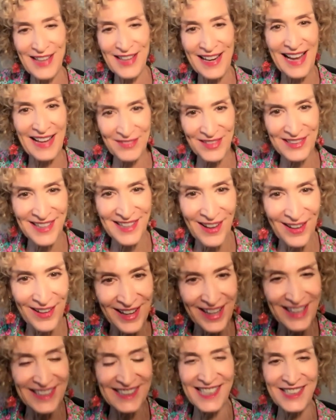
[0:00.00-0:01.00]
I have to tell
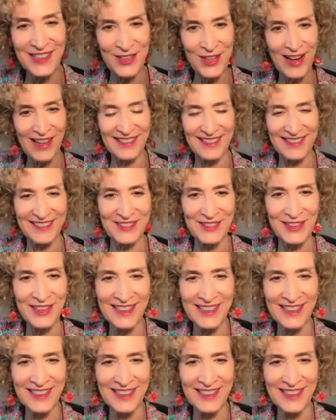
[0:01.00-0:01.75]
you, it's a challenge.